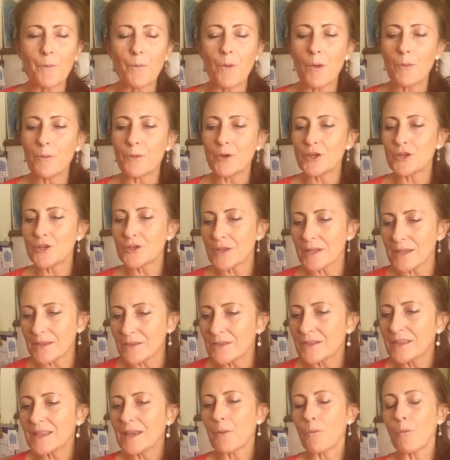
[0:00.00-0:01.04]
what
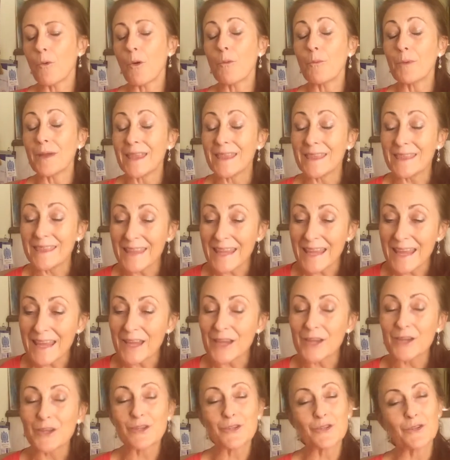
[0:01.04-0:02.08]
we
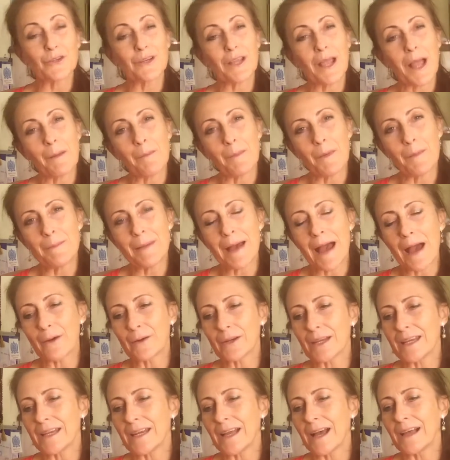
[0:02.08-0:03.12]
think should come
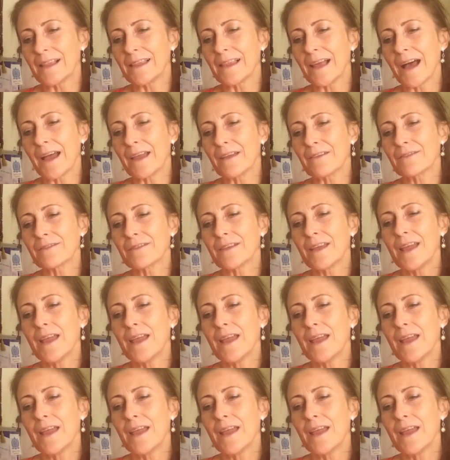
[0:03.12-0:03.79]
about in our life.